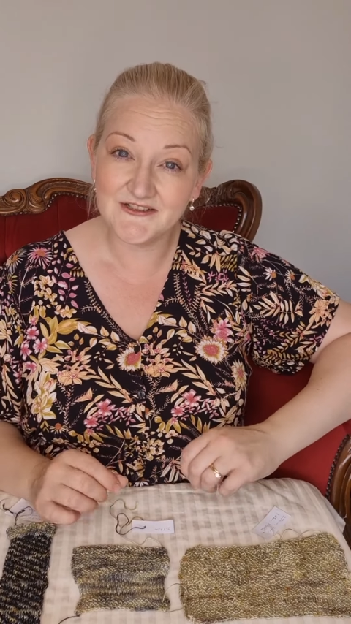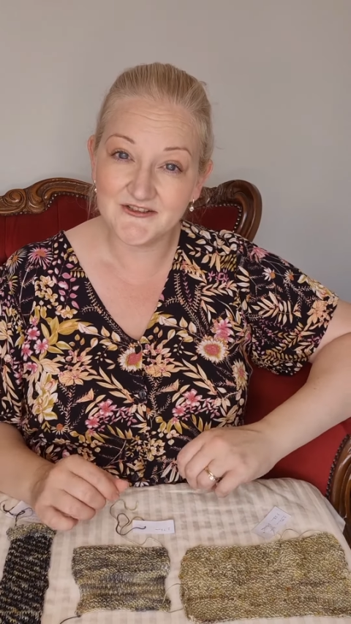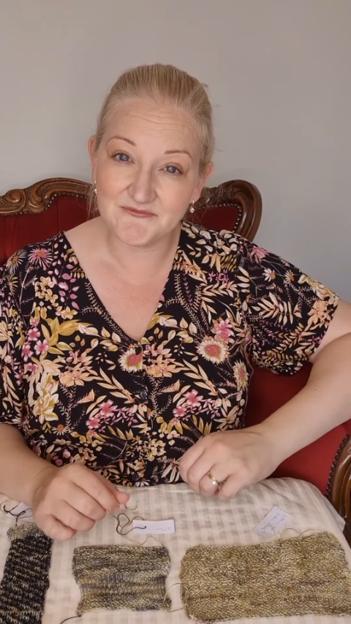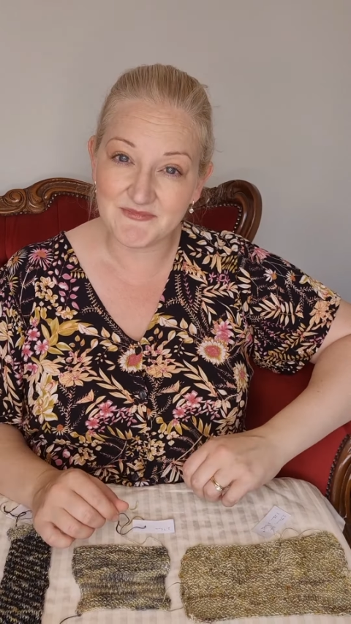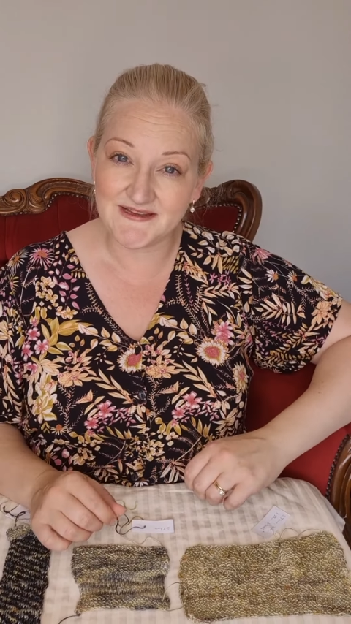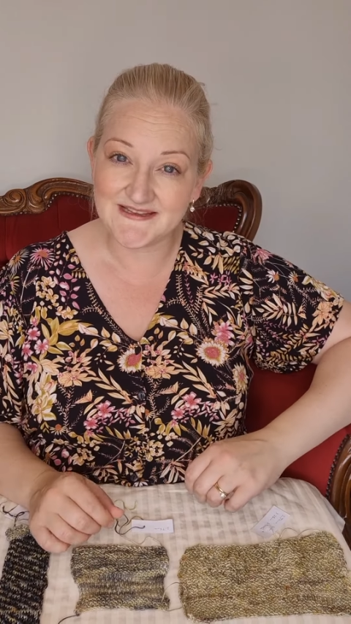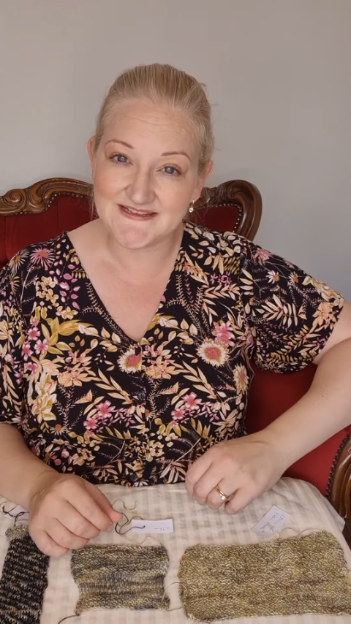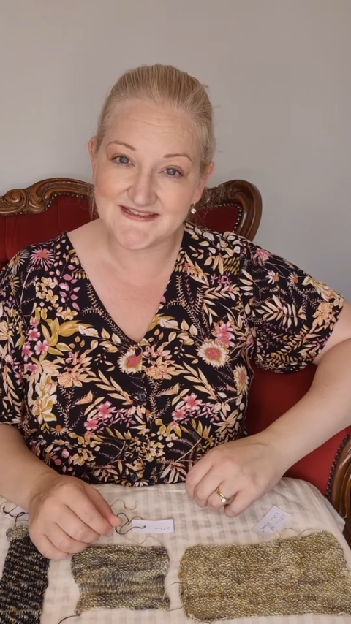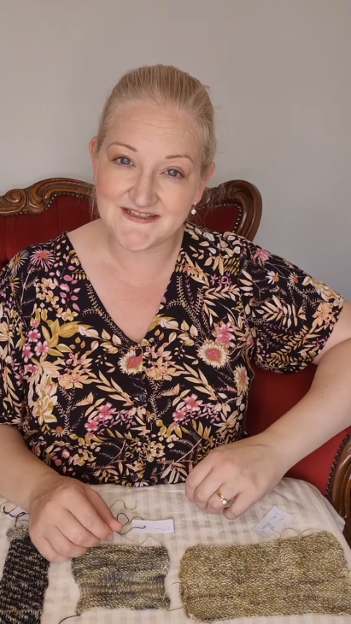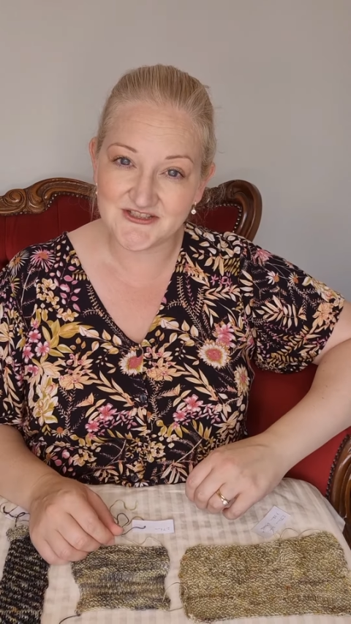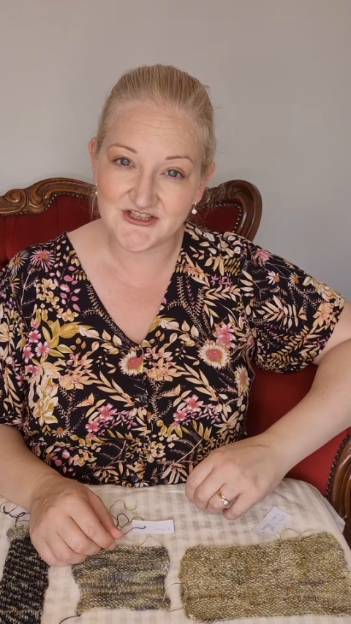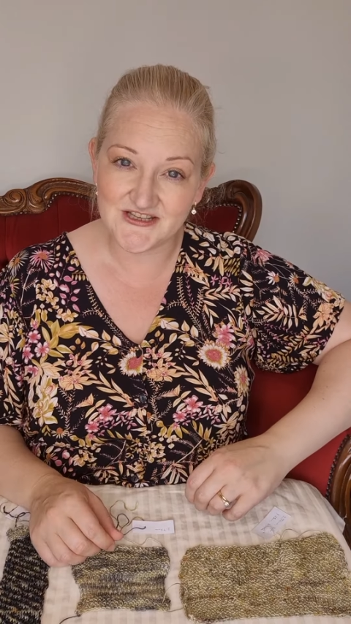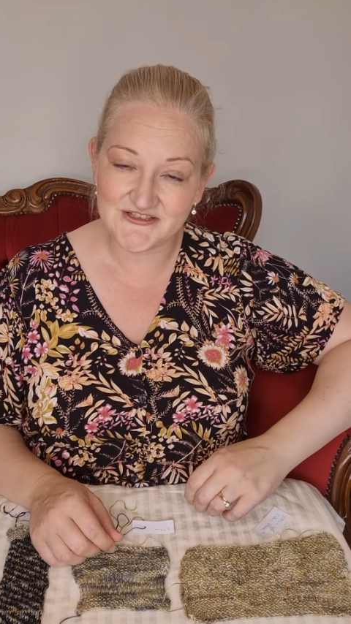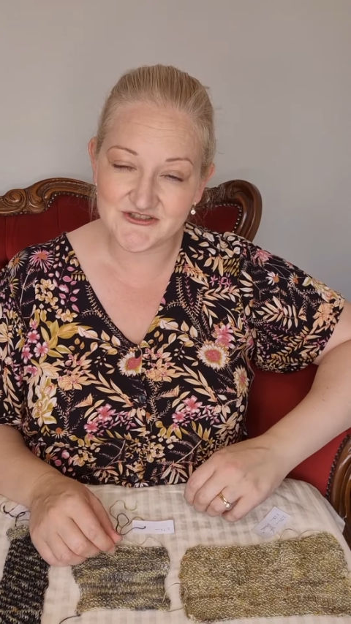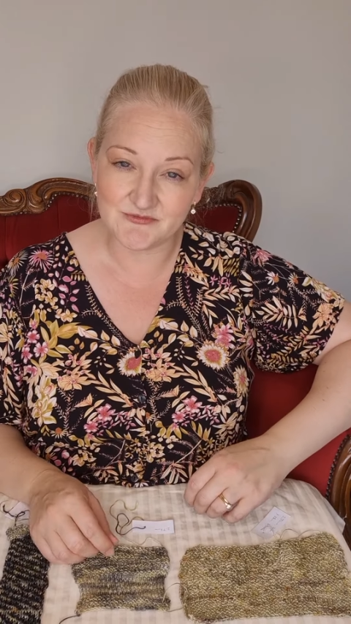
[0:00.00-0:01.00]
of my
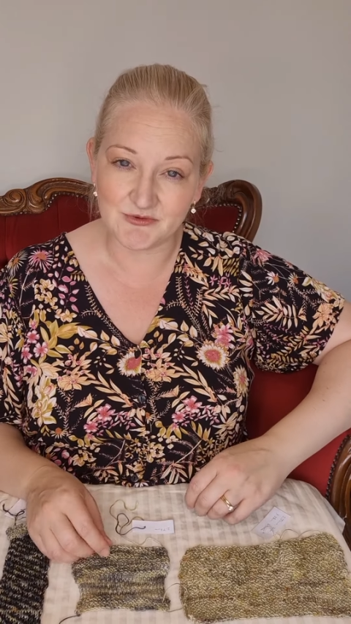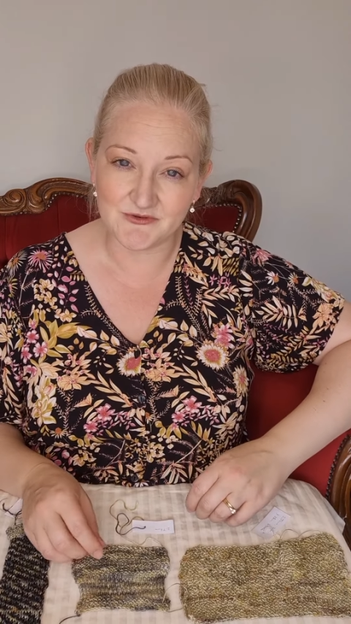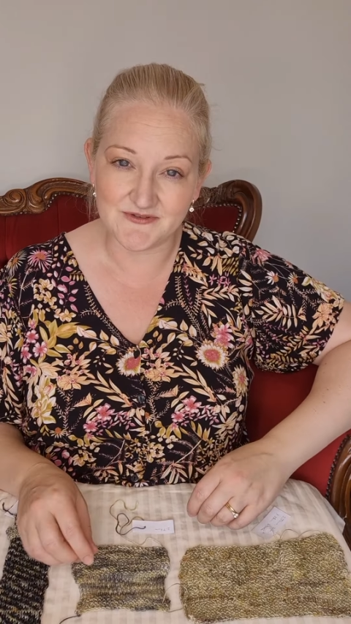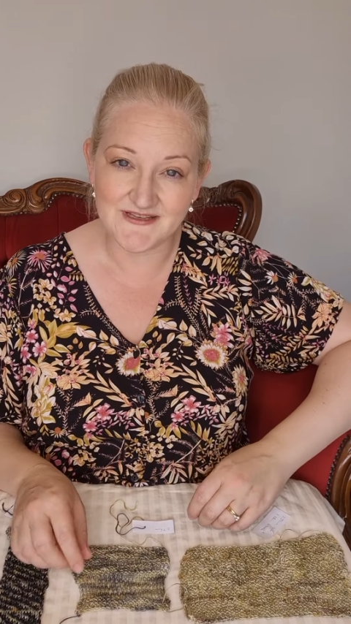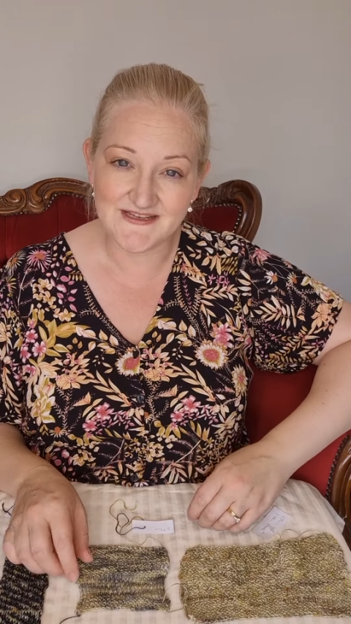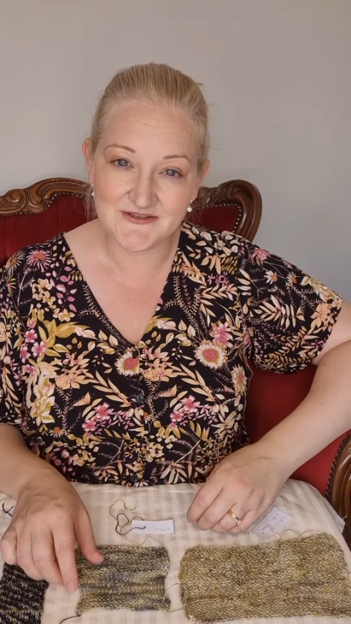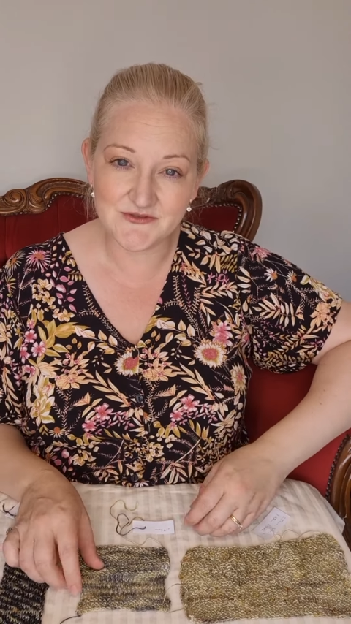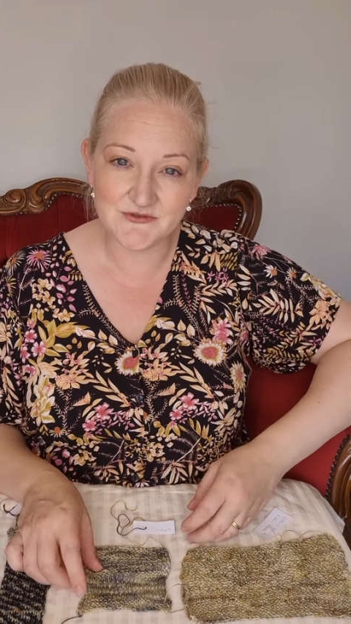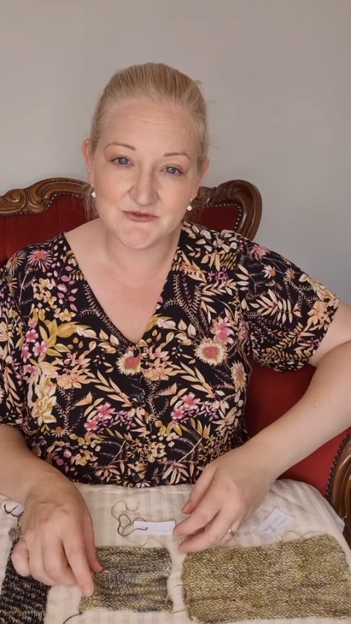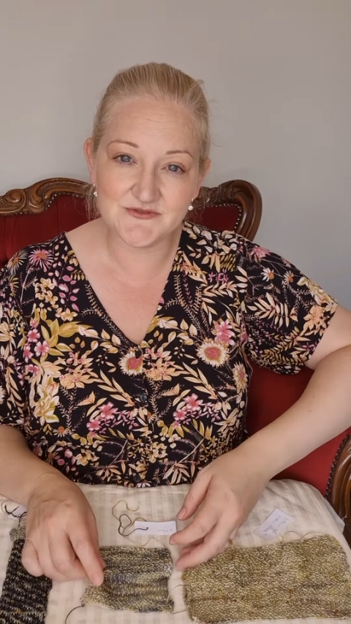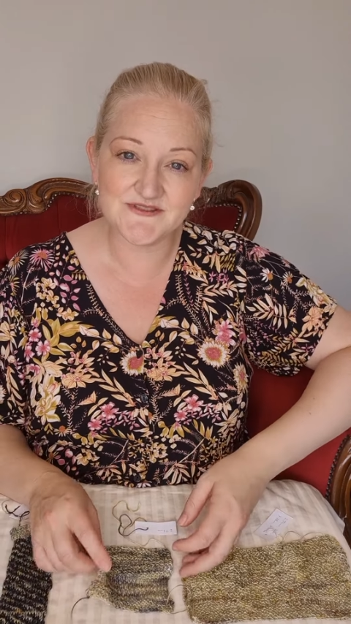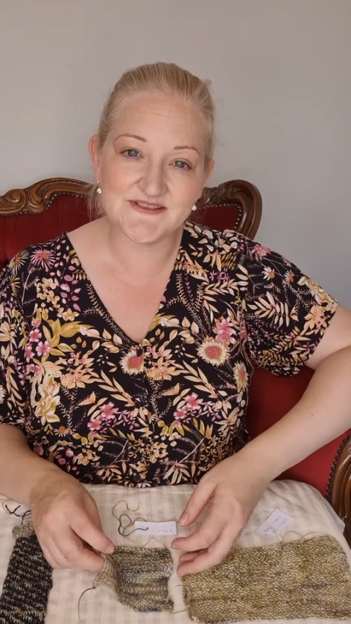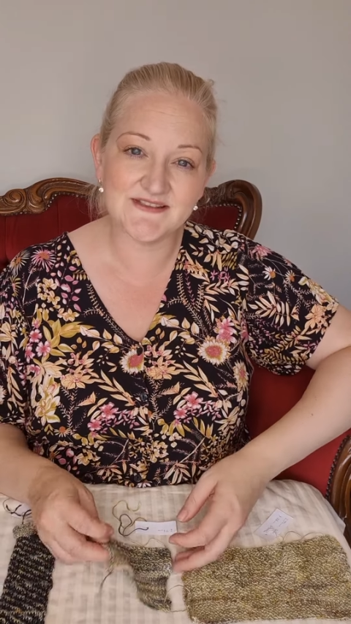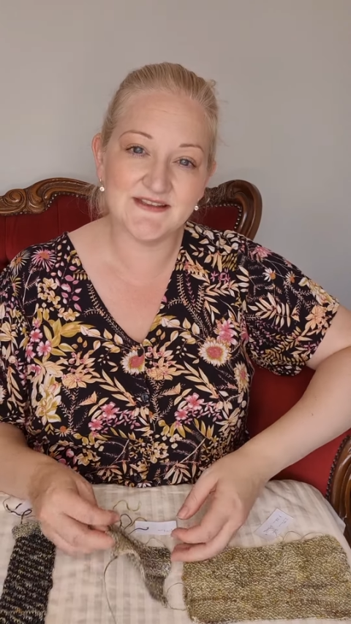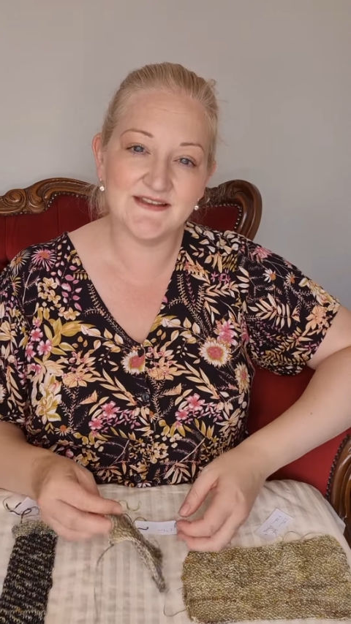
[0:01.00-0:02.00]
interchangeable
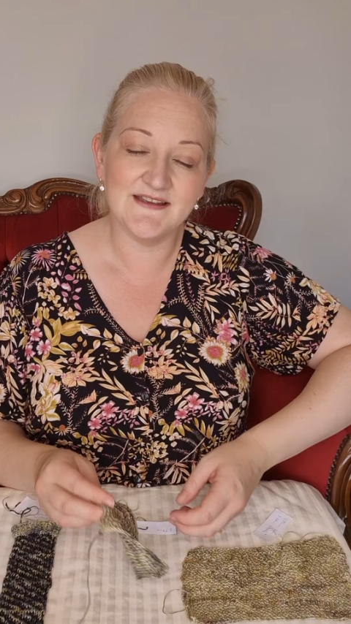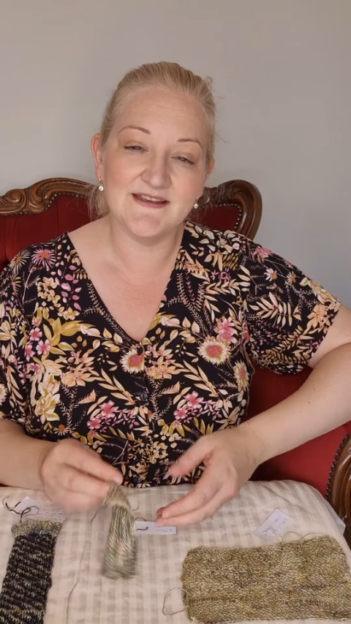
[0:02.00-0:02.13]
needles,